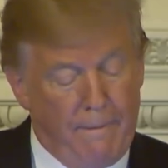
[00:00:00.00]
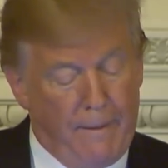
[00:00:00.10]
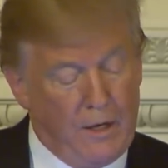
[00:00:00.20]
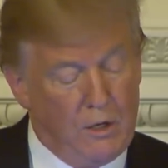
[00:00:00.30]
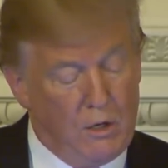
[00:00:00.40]

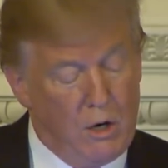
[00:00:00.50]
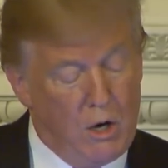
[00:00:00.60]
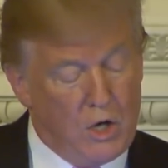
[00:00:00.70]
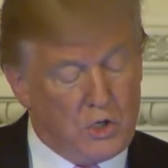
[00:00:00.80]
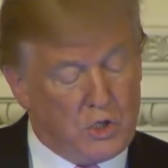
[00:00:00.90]
And our
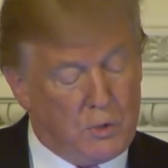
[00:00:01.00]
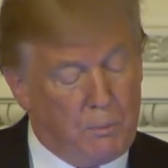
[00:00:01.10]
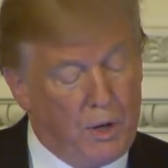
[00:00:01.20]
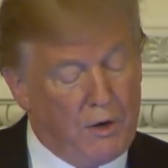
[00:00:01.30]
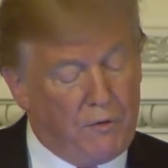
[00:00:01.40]
hearts
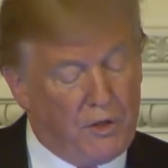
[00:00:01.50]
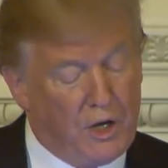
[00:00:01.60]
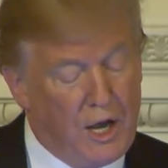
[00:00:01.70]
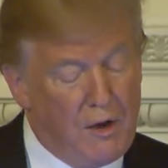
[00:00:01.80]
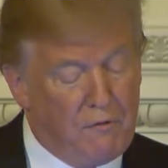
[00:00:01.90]
break for the
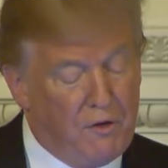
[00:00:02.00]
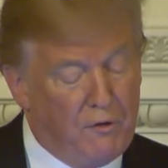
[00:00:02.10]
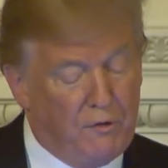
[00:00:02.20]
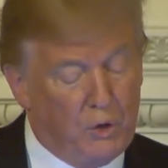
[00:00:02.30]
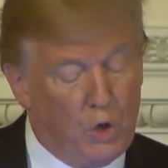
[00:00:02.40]
life
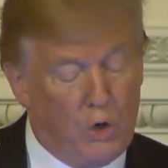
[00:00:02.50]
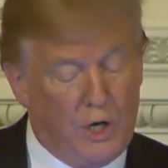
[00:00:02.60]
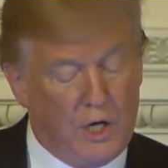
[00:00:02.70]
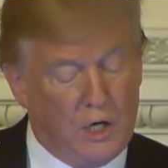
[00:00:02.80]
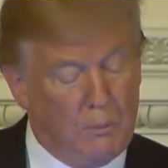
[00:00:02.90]
of
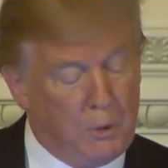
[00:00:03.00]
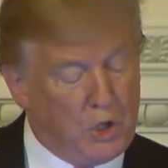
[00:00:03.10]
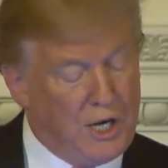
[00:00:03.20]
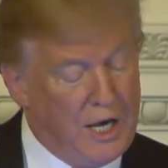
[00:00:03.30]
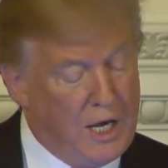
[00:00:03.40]
Lori
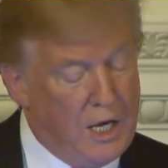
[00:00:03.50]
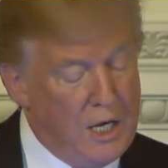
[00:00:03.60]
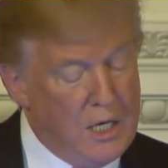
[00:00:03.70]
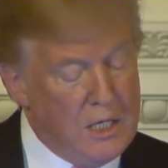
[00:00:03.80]
Gilbert Kay,